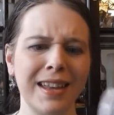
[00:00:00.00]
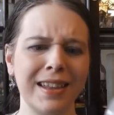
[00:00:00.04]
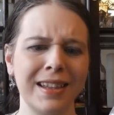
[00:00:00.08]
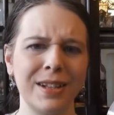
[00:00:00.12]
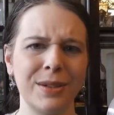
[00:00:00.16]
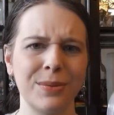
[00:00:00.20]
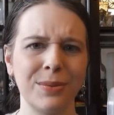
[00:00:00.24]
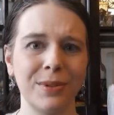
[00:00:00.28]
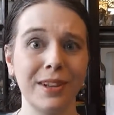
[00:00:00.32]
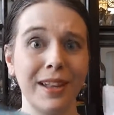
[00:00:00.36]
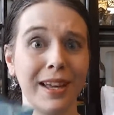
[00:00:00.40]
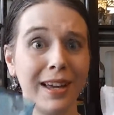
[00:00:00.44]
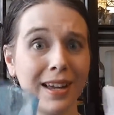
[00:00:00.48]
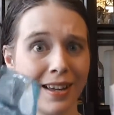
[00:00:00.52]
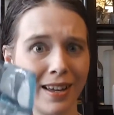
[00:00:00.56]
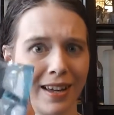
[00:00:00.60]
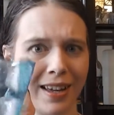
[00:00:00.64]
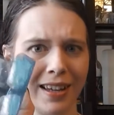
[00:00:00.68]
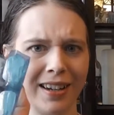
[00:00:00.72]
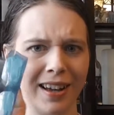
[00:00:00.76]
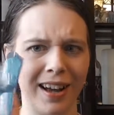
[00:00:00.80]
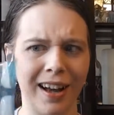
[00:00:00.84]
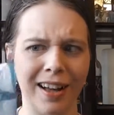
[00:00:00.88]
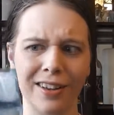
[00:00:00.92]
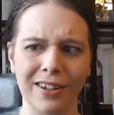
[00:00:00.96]
These were like
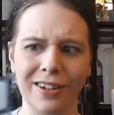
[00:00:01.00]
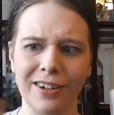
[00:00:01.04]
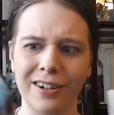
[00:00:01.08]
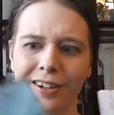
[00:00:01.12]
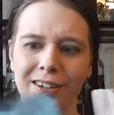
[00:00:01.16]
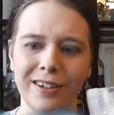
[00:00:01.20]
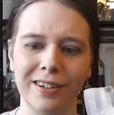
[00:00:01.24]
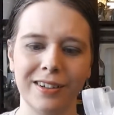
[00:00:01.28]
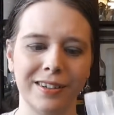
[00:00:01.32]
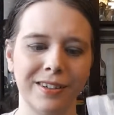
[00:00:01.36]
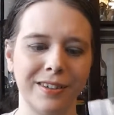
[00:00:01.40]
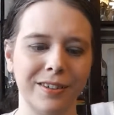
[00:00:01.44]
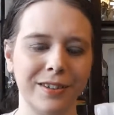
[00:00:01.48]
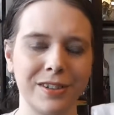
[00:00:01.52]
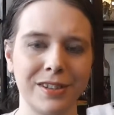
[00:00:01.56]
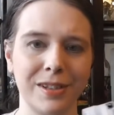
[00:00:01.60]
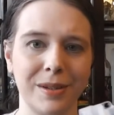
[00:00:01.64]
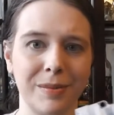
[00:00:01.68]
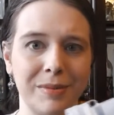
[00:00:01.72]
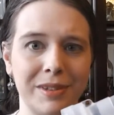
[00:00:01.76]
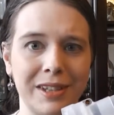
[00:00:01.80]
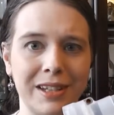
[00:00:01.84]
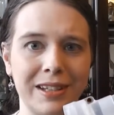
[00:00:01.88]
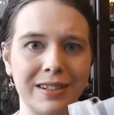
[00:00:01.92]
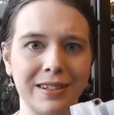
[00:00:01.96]
$1 or
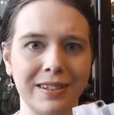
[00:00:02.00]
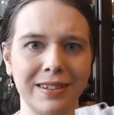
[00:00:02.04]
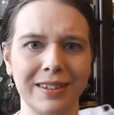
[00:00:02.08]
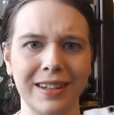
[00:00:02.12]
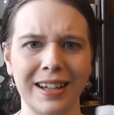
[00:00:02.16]
something.